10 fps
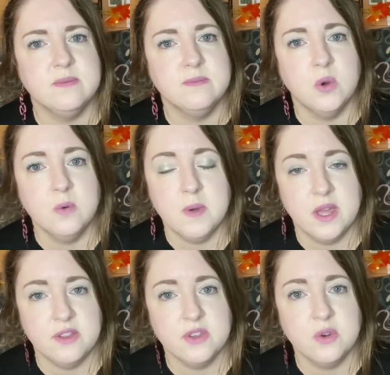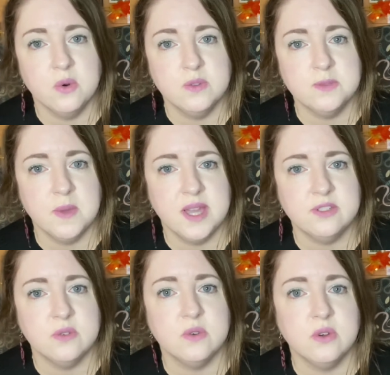all my other corns, my
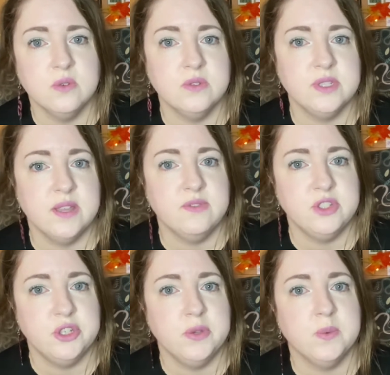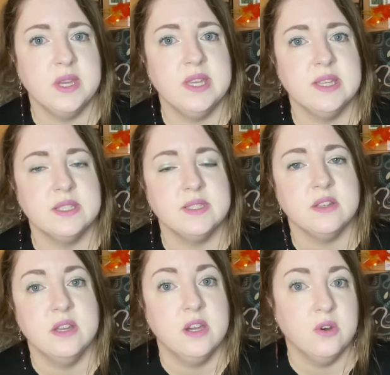adult corns, every 2 weeks
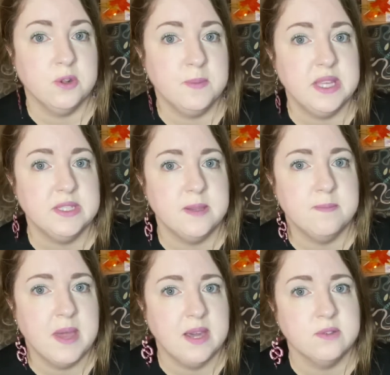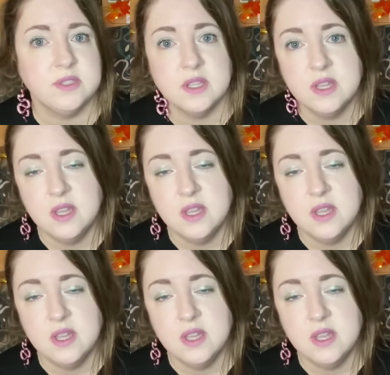on a medium mouse.